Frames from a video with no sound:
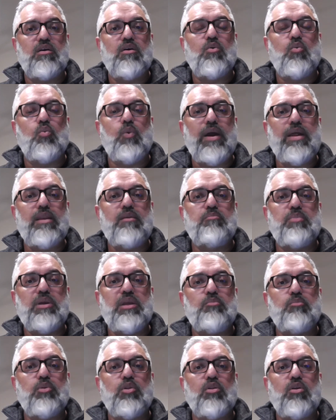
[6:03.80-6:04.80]
when
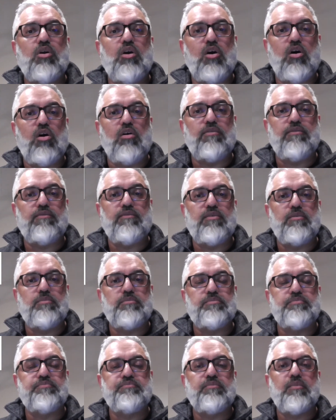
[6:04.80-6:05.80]
people cough.
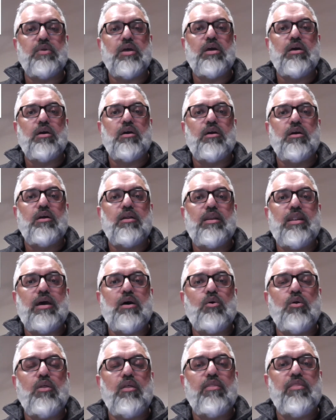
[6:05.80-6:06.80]

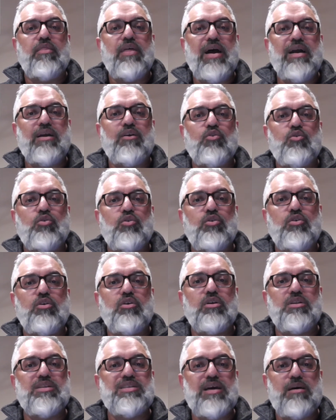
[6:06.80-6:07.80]
Now, that could
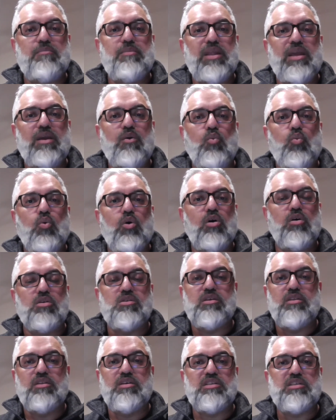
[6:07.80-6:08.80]
contaminate
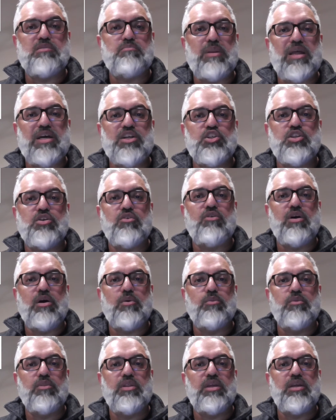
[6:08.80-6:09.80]
water that's splashed
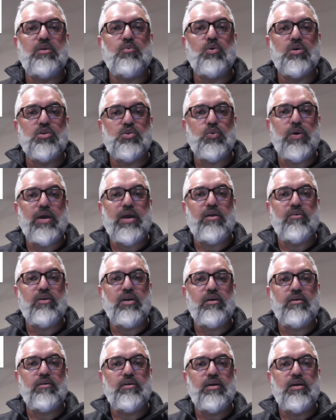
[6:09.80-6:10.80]
around the wudu
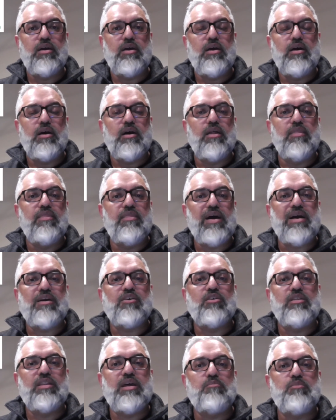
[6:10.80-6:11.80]
area, and that
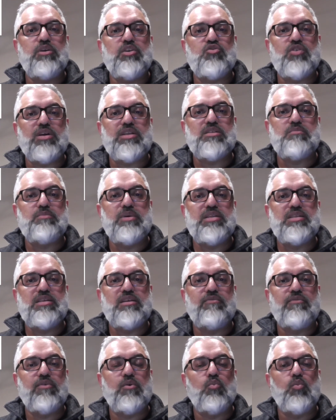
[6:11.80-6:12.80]
could then be transmitted
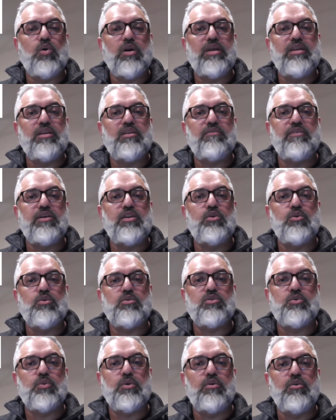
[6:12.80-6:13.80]
from one individual
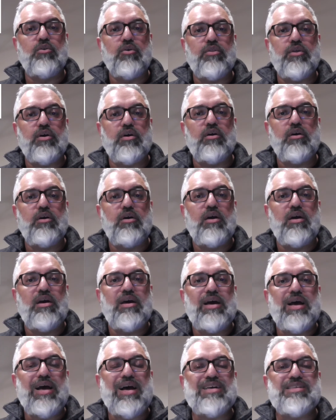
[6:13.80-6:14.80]
to another,
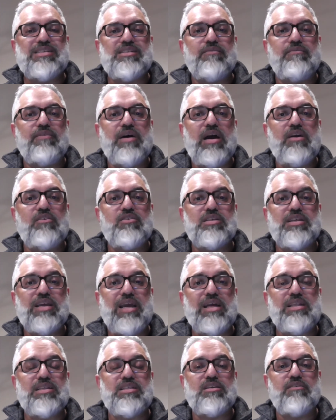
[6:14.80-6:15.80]
as the virus
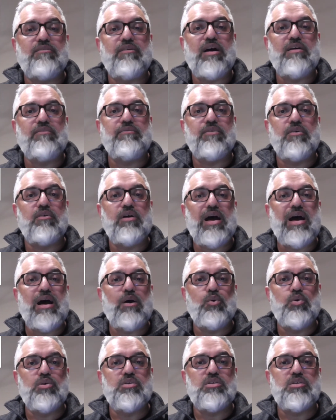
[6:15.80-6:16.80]
can survive for
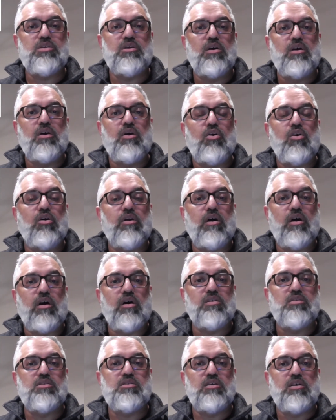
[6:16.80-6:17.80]
hours on
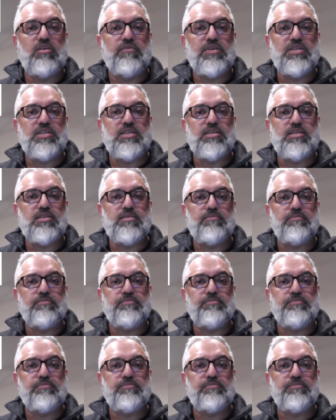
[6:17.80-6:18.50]
hard surfaces.